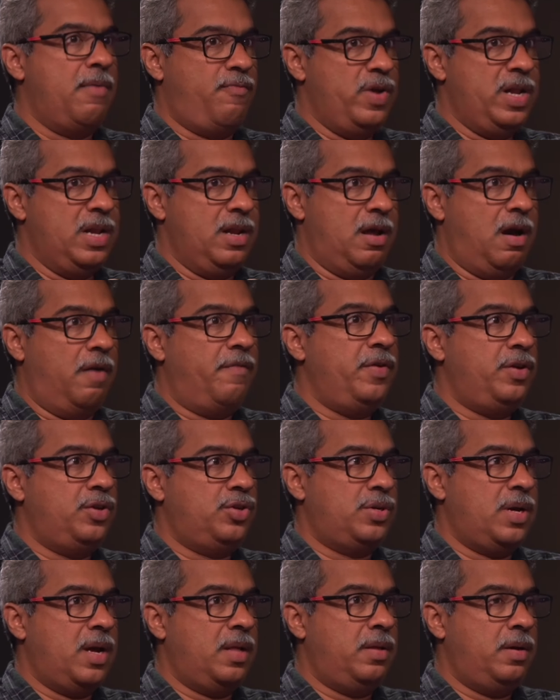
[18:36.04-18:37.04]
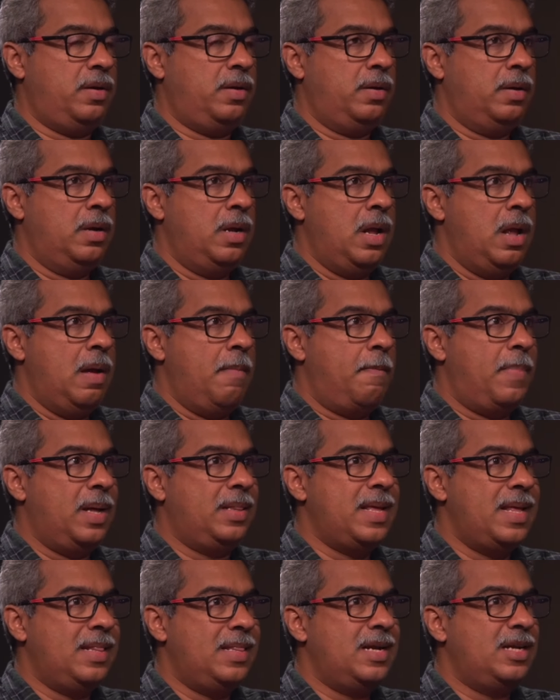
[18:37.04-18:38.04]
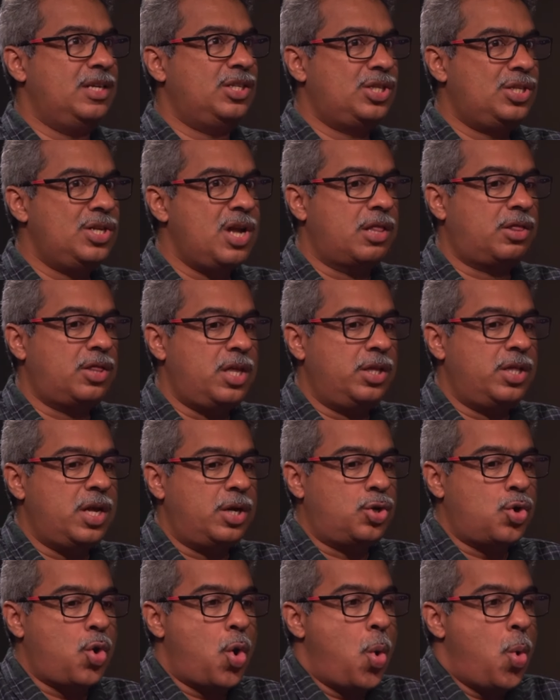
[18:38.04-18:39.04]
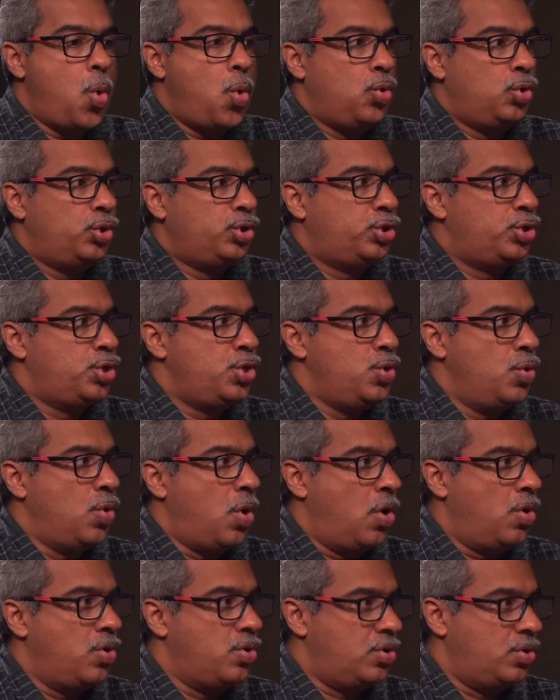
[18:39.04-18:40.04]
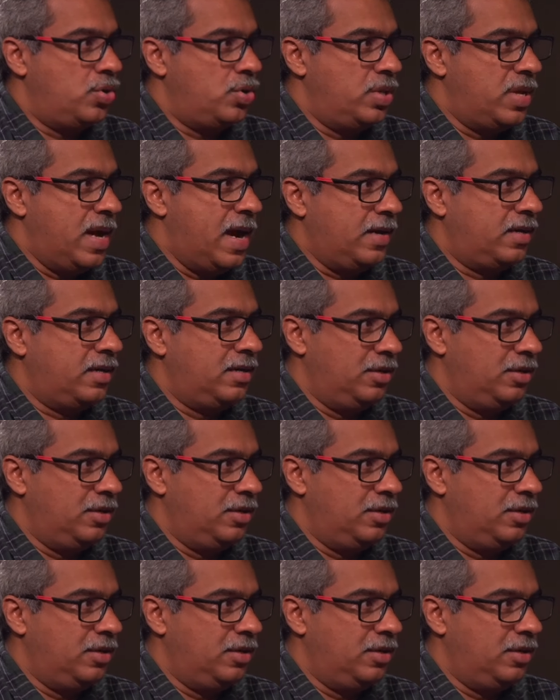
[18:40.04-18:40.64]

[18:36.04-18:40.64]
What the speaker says: we love each other, but then there's nothing that holds you onto that